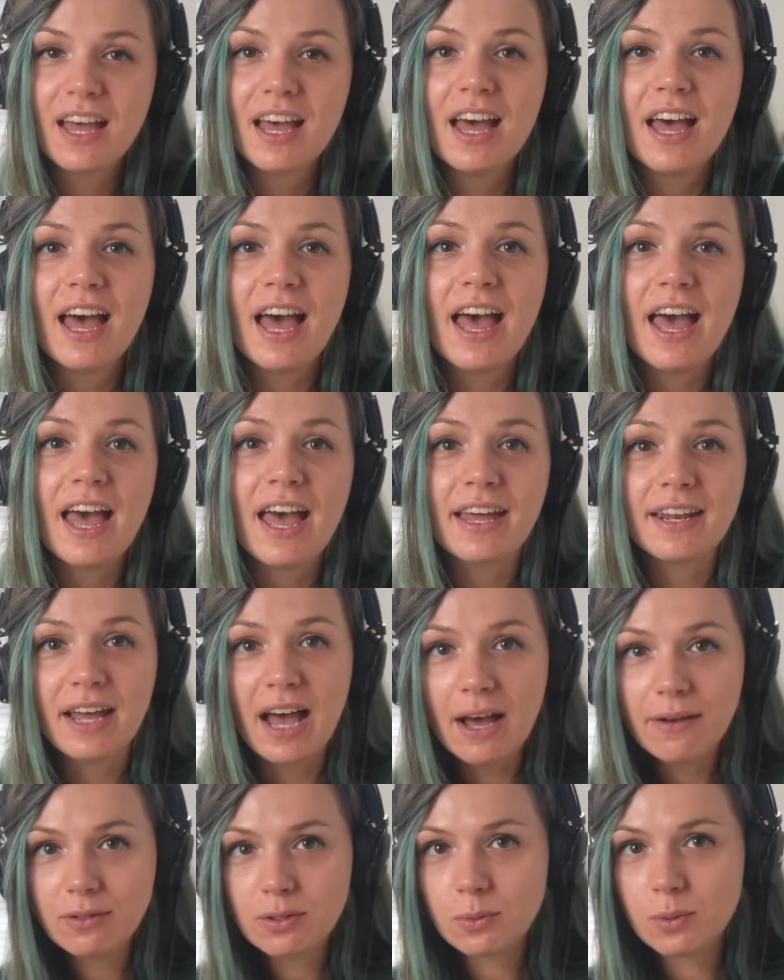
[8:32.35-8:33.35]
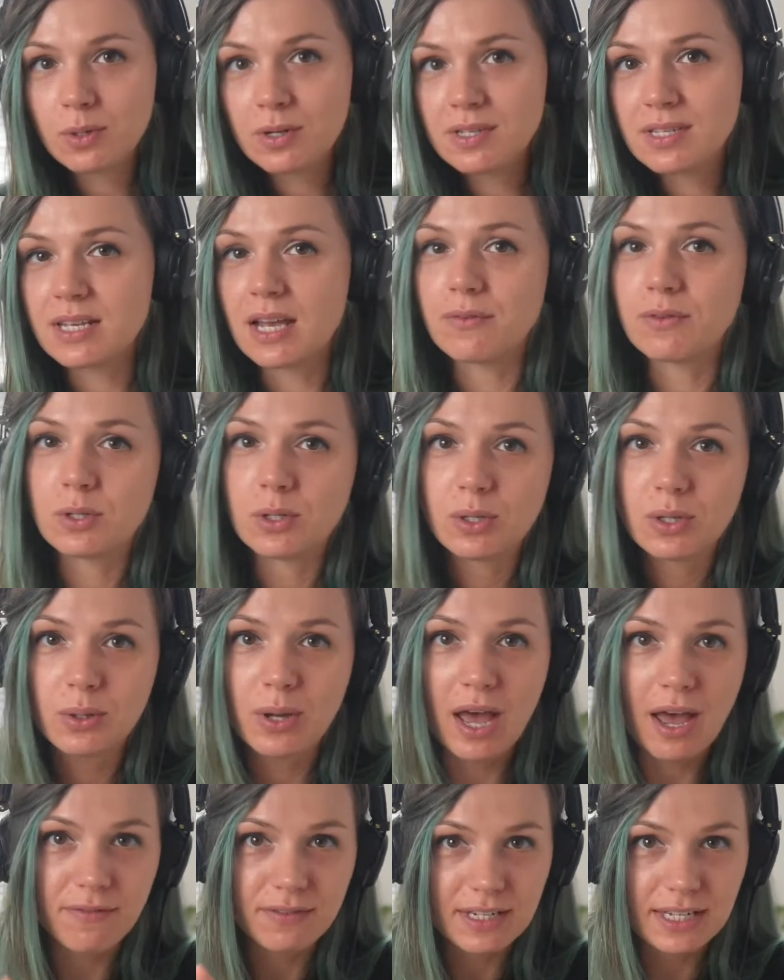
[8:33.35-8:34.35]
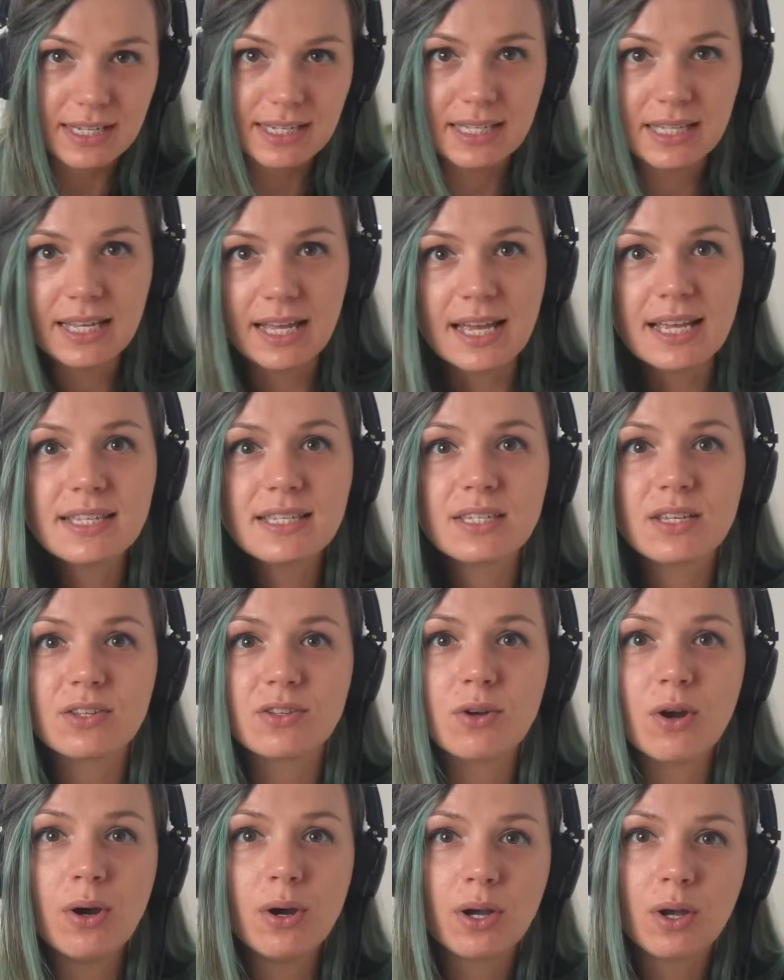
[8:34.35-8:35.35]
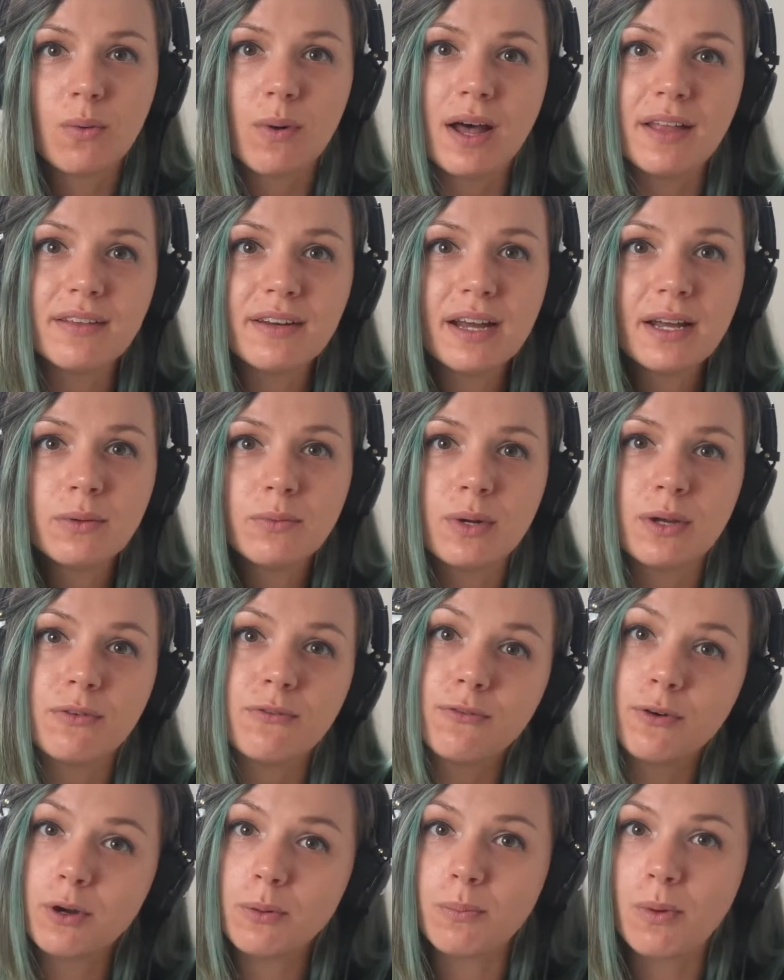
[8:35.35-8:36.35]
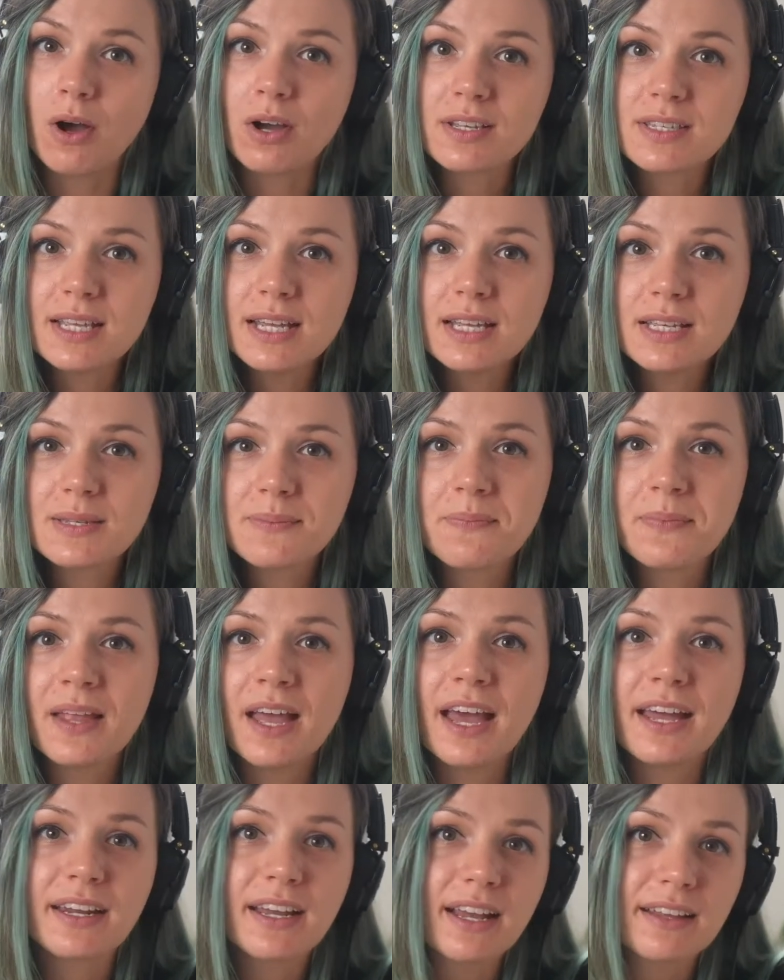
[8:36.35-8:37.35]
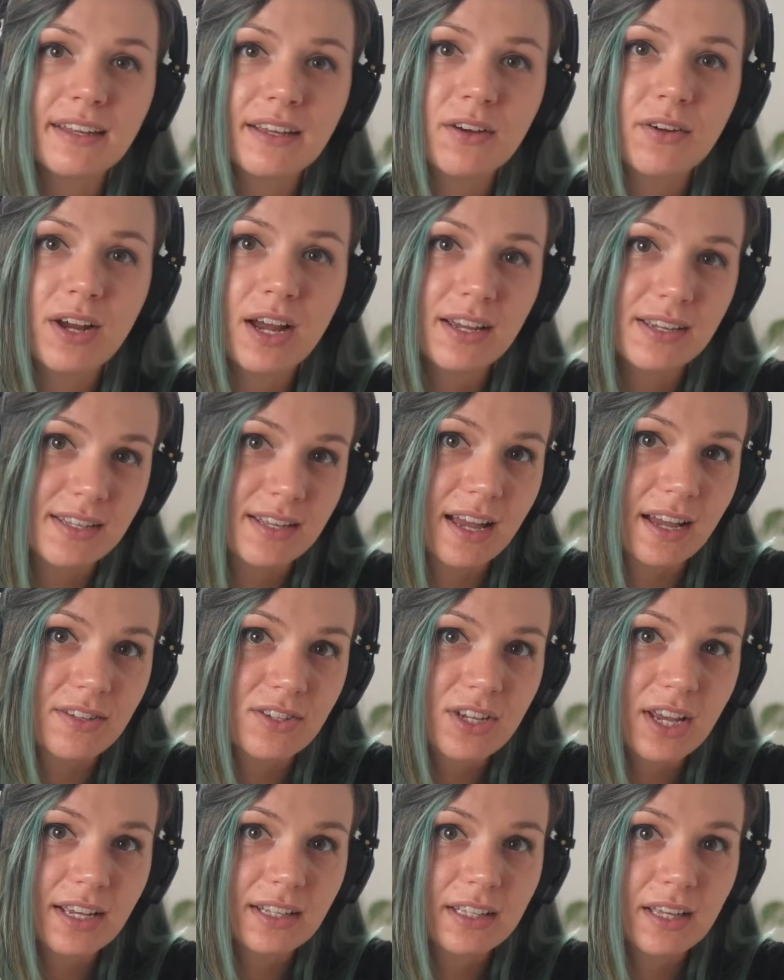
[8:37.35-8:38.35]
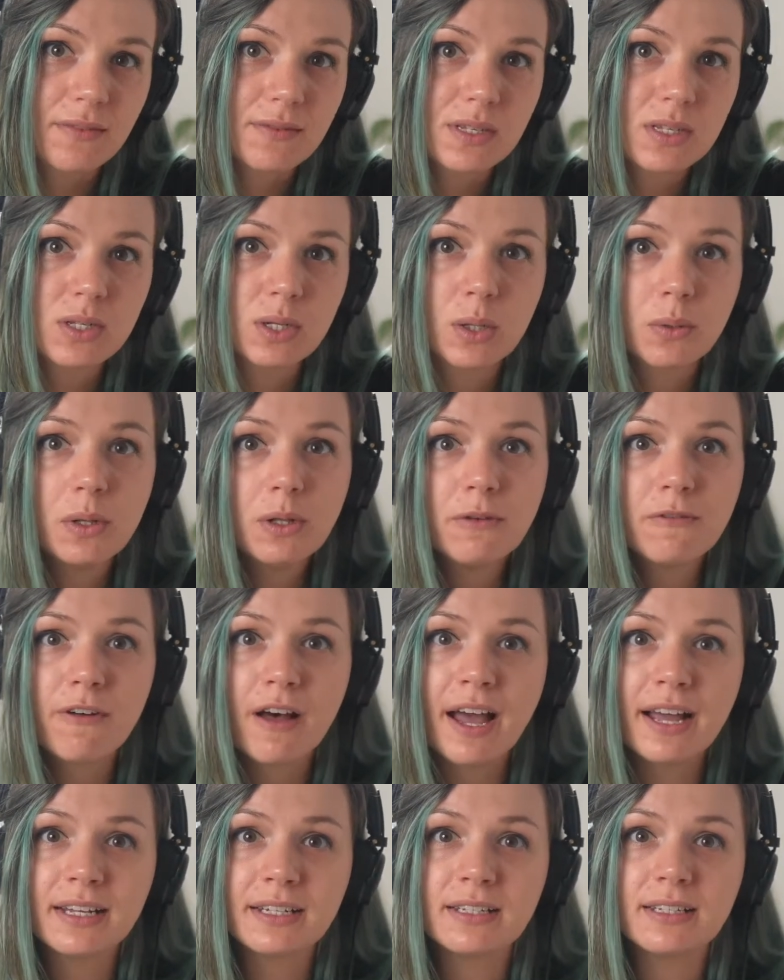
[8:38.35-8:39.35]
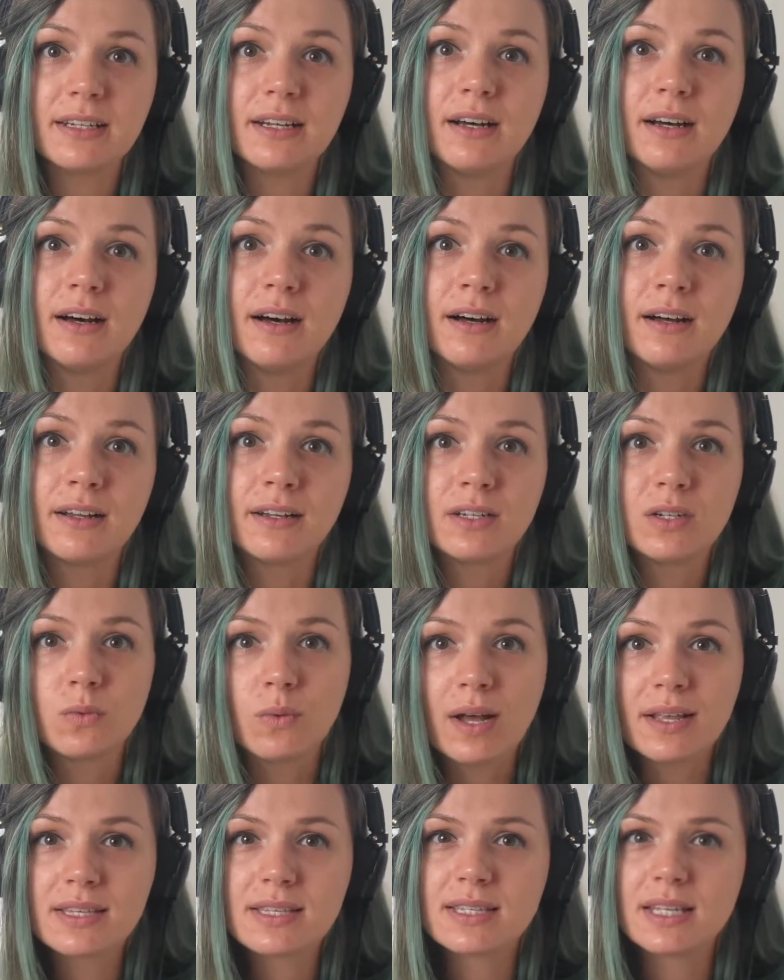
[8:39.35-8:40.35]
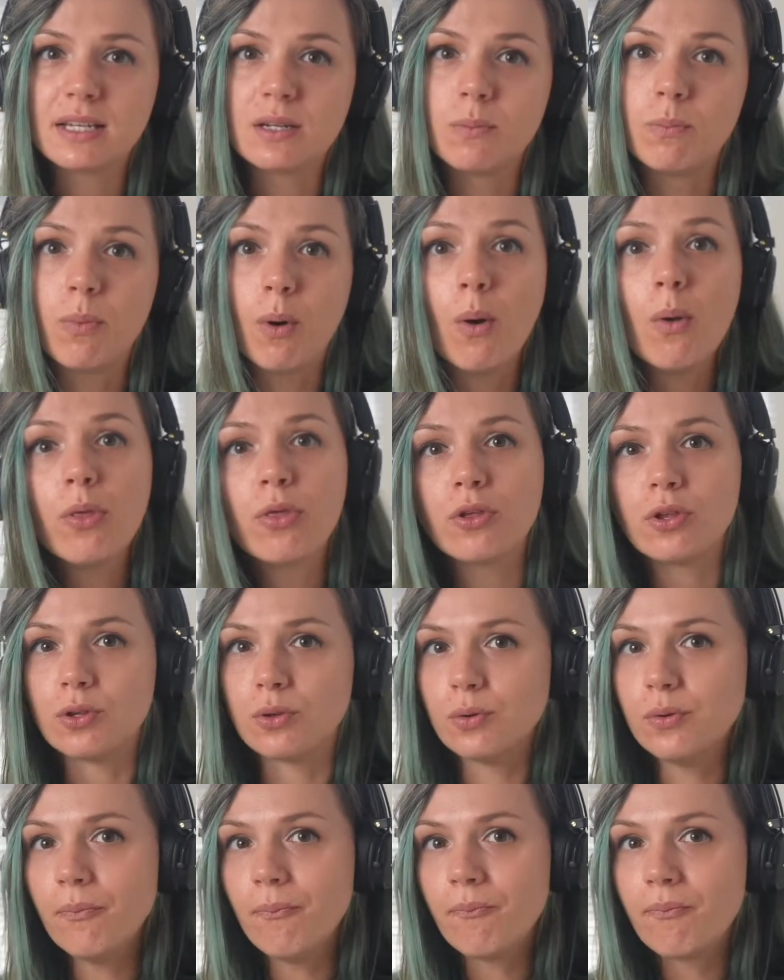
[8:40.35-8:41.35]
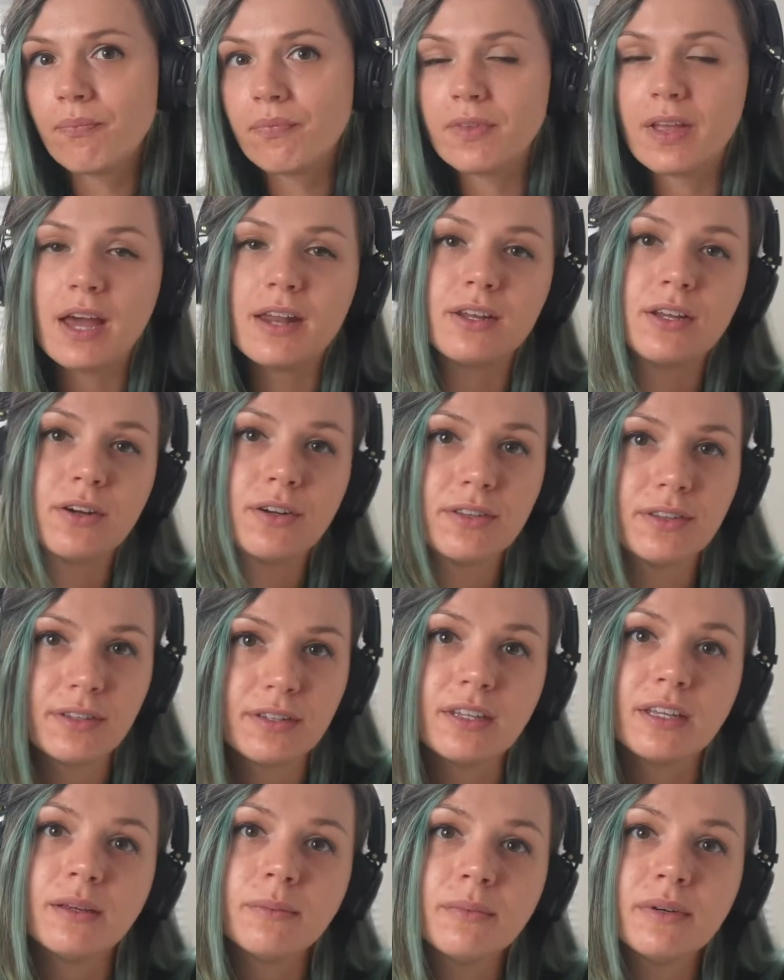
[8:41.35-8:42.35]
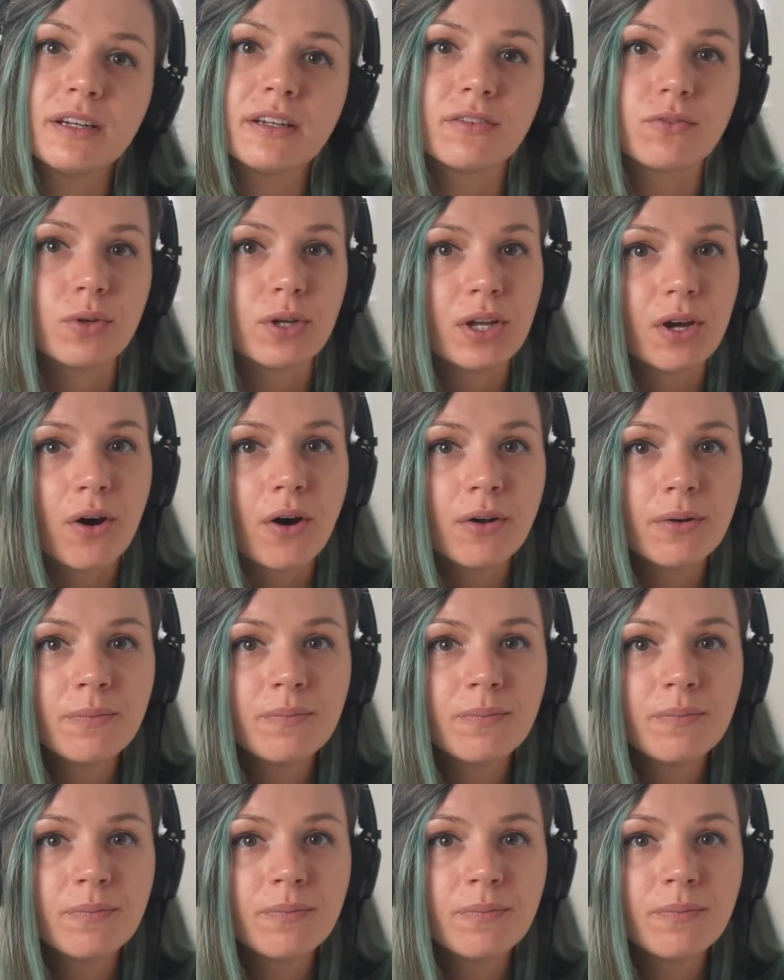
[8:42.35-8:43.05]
And afterwards, after you have these lists, draw a quadrant with 4 boxes and categorize the adjectives. So you will find the ones that both you and your team agree on.